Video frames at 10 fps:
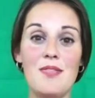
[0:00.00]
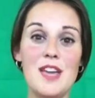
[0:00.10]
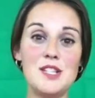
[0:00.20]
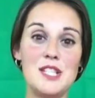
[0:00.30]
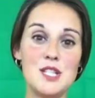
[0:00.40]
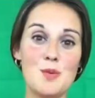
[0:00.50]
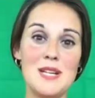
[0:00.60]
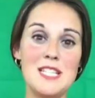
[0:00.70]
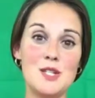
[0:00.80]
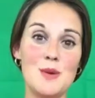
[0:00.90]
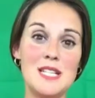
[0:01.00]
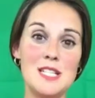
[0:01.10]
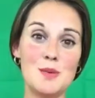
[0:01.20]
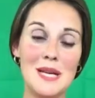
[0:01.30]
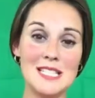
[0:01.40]
There's the
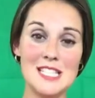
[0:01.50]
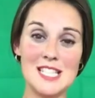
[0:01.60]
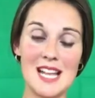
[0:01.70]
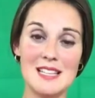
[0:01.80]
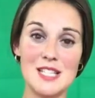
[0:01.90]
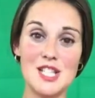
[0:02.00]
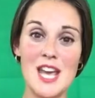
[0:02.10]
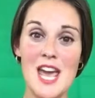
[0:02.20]
20-20-20 challenge